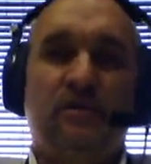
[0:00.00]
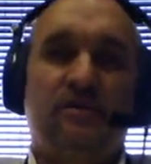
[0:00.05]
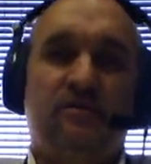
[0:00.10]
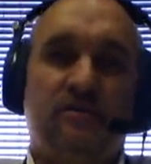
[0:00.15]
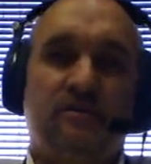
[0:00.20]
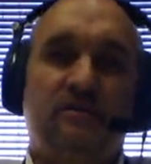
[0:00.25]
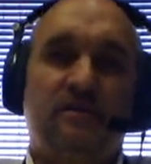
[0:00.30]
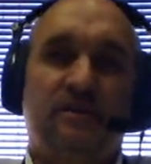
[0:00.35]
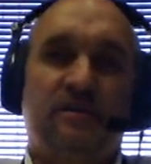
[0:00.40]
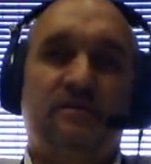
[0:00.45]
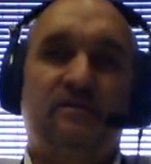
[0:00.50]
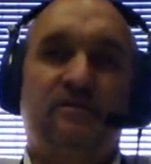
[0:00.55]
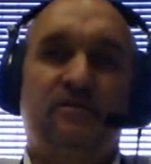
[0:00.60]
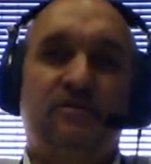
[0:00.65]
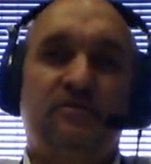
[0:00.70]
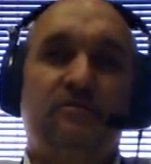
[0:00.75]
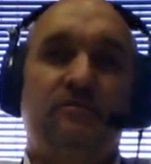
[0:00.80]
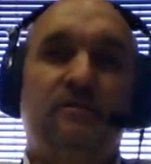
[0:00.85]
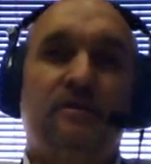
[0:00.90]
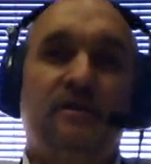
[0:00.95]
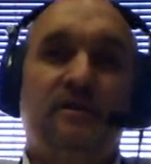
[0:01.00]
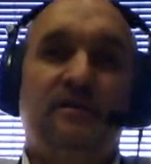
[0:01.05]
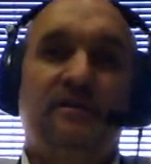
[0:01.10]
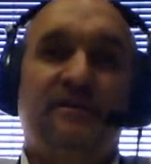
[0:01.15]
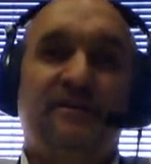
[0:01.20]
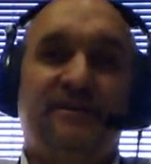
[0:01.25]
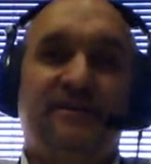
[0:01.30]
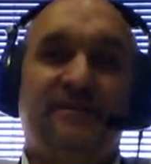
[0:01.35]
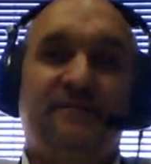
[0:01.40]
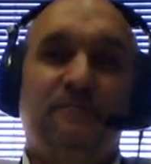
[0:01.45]
I think if you can do
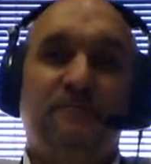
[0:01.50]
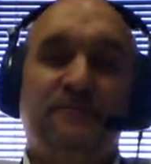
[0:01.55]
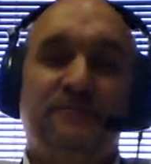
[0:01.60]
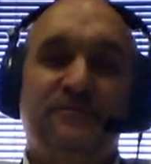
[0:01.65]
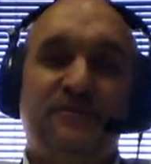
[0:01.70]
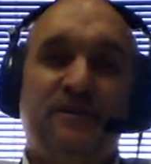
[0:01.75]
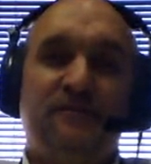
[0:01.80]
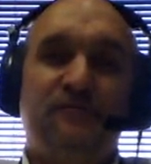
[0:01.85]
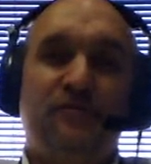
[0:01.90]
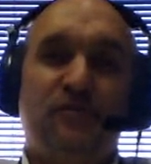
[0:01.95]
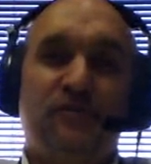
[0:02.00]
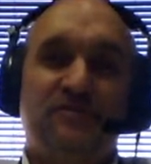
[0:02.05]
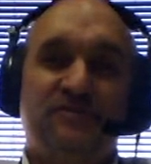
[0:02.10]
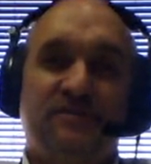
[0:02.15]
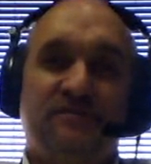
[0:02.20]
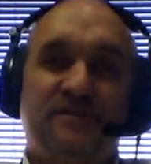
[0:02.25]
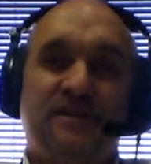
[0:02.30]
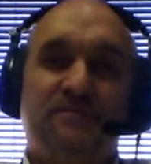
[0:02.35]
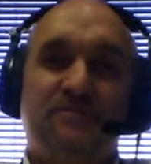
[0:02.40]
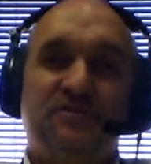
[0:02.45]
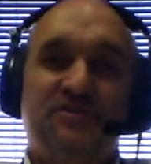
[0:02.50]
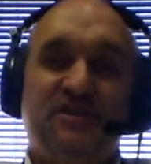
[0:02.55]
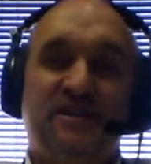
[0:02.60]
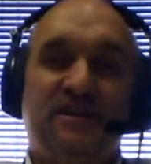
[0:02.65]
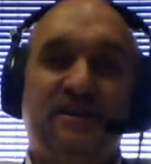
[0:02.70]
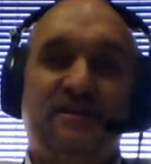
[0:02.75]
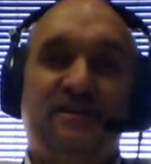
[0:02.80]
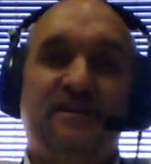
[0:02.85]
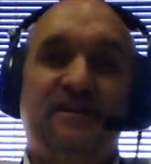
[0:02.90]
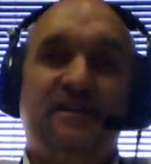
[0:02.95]
that, I think it helps
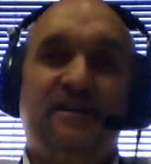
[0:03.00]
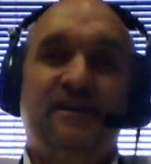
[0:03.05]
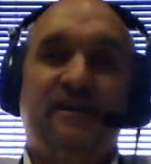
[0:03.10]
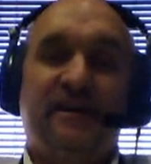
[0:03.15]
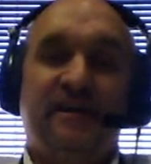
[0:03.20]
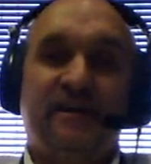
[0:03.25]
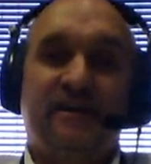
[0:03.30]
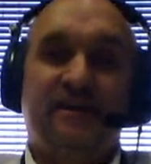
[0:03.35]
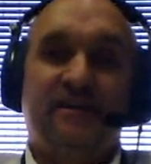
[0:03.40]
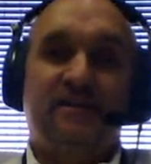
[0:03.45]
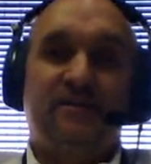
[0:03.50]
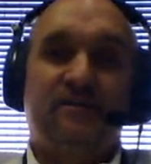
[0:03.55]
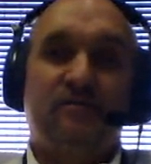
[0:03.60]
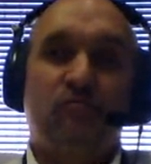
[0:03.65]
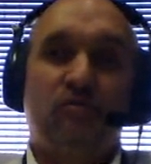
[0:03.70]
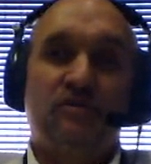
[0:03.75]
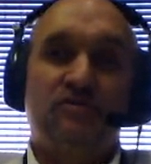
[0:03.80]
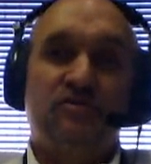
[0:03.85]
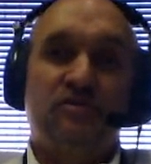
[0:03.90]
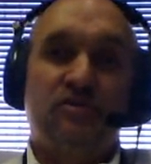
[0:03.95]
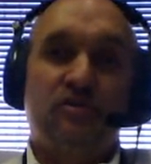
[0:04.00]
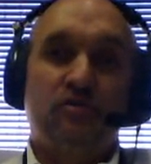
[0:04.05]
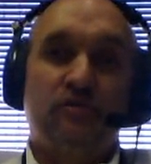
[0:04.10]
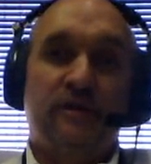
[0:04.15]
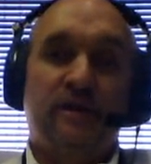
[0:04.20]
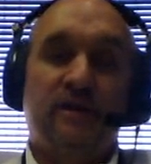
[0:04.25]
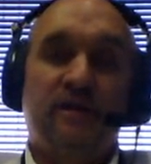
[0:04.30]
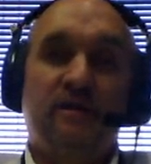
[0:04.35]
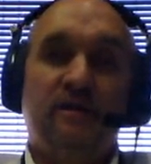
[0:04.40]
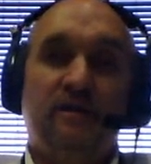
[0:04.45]
you. But I think if you're just going to
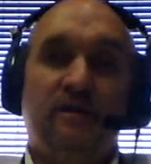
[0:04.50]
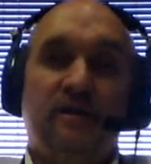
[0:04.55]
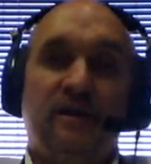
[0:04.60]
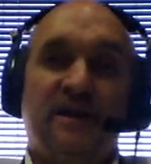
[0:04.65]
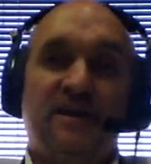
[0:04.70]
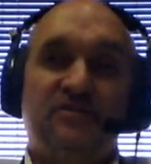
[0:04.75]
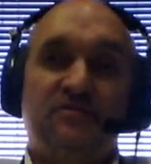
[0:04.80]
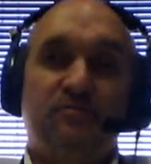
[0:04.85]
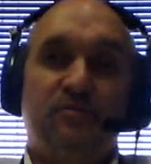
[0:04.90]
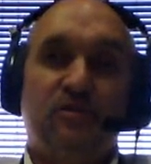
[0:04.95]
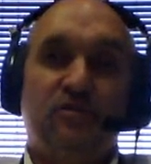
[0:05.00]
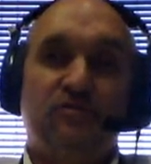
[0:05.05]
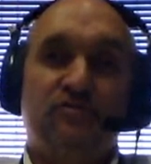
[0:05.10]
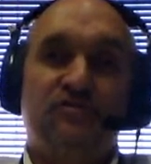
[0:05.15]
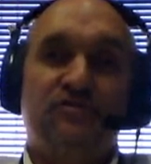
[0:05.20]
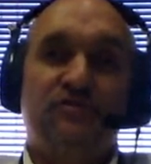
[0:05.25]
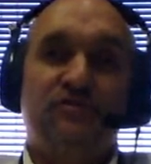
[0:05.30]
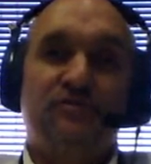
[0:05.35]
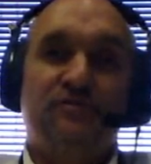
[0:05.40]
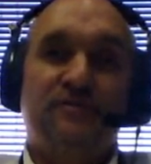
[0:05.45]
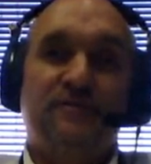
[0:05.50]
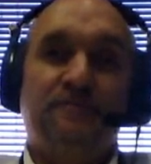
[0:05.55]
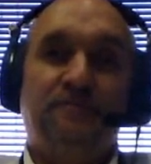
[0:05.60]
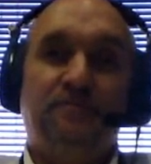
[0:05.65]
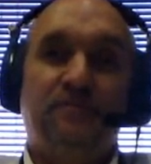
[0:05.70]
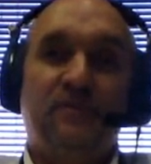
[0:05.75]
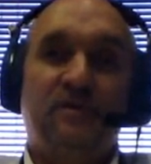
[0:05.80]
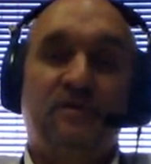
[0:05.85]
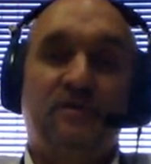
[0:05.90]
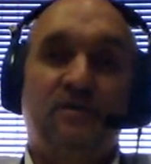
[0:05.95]
sit there and you're going to sit there and write at the
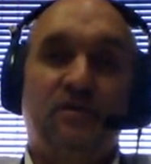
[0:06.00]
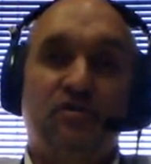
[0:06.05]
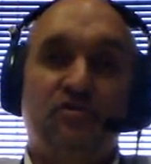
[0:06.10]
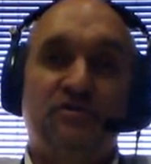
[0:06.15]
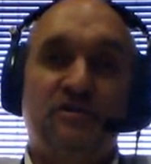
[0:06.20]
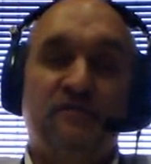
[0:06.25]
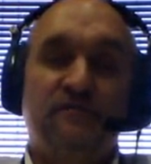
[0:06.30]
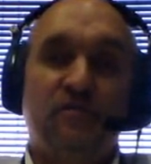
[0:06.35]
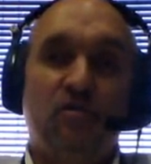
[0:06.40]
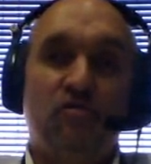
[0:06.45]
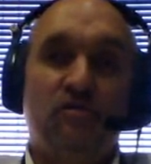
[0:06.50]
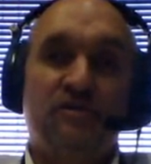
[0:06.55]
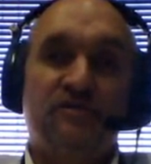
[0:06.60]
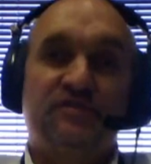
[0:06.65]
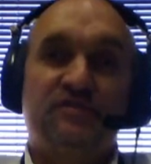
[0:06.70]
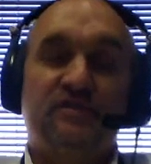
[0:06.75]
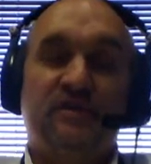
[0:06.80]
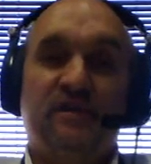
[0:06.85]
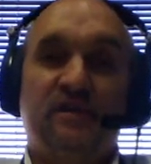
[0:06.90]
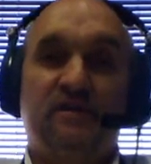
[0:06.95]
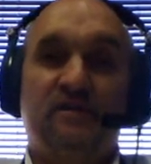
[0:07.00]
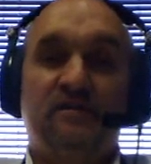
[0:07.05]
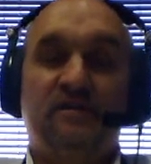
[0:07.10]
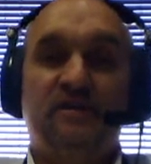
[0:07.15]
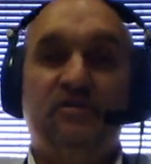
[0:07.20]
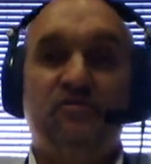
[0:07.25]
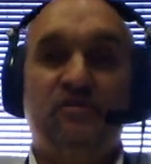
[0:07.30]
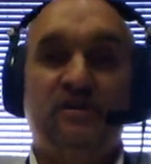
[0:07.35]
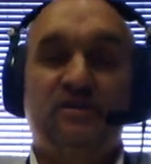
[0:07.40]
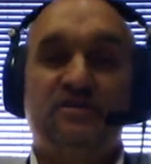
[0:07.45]
machine, look around,
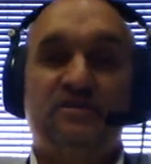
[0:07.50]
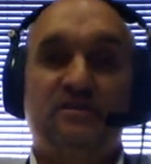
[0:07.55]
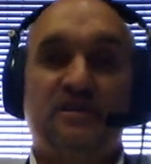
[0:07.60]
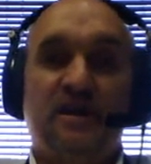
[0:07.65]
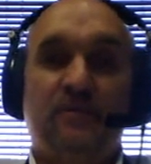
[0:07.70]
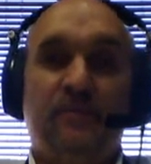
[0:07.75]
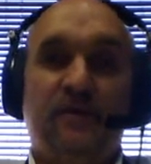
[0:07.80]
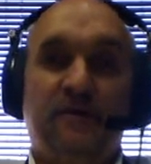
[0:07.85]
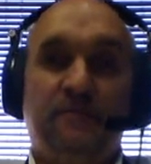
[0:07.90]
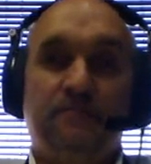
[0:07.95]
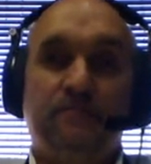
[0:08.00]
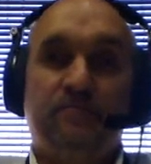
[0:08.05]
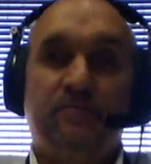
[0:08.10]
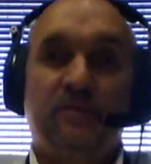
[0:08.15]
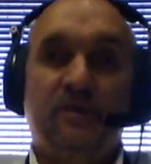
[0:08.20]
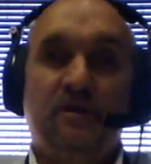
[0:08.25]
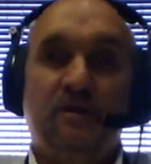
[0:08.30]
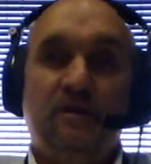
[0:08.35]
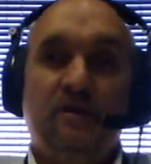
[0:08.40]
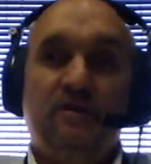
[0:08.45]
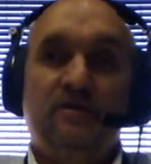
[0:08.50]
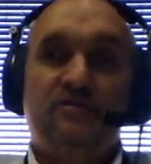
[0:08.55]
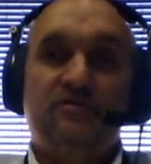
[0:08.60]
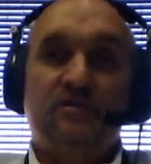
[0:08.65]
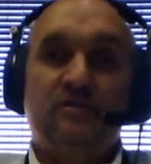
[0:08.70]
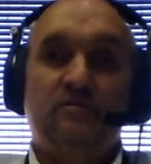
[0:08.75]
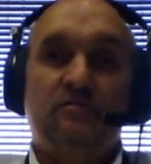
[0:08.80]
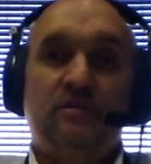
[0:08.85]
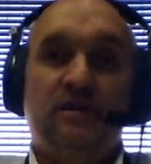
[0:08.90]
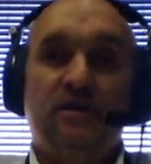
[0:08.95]
be distracted or whatever,
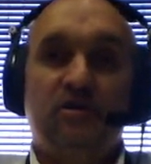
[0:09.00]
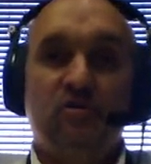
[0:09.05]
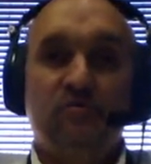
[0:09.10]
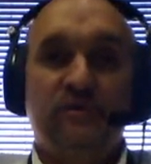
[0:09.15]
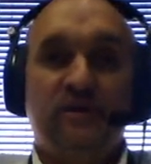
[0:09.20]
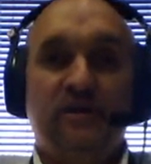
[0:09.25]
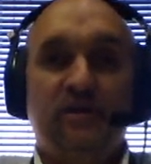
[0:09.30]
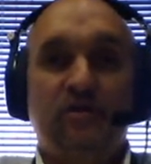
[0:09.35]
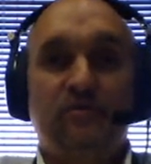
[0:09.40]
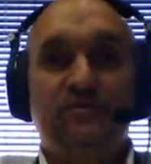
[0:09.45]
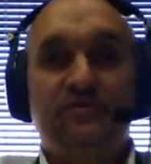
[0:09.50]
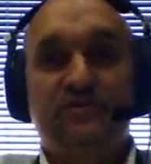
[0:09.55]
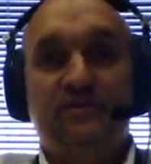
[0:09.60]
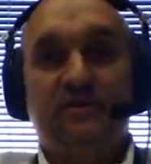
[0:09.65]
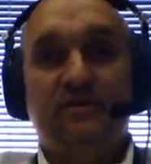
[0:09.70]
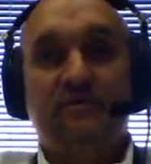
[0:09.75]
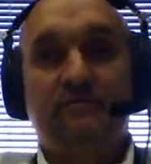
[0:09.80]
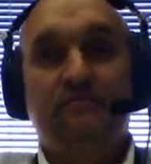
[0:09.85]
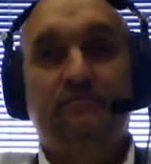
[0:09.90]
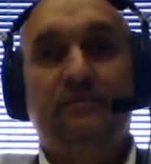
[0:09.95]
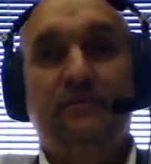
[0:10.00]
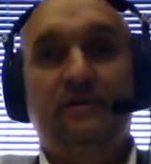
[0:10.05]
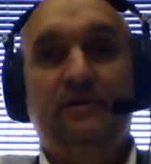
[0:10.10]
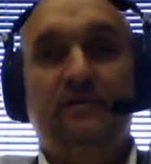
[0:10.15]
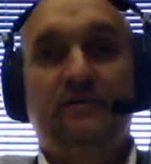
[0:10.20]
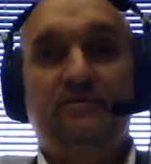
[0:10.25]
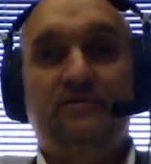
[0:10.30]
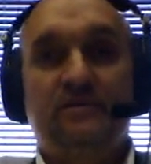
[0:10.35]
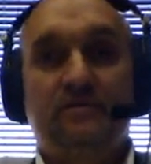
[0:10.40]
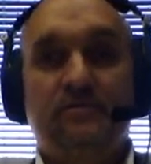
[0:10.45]
I don't think that's a good
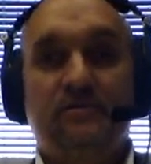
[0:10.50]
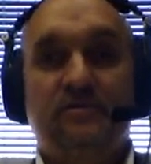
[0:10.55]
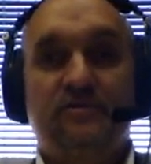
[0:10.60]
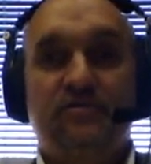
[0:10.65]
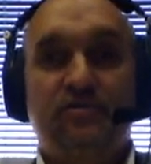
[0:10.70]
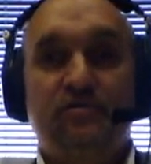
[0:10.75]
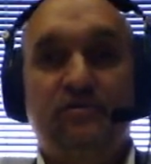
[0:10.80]
idea.